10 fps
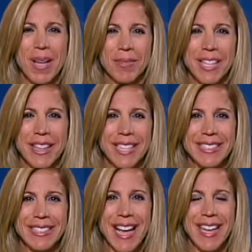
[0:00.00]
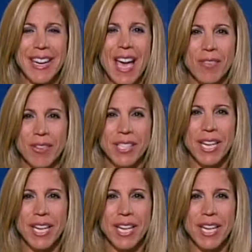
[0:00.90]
I'm Cynthia Scott. Have a great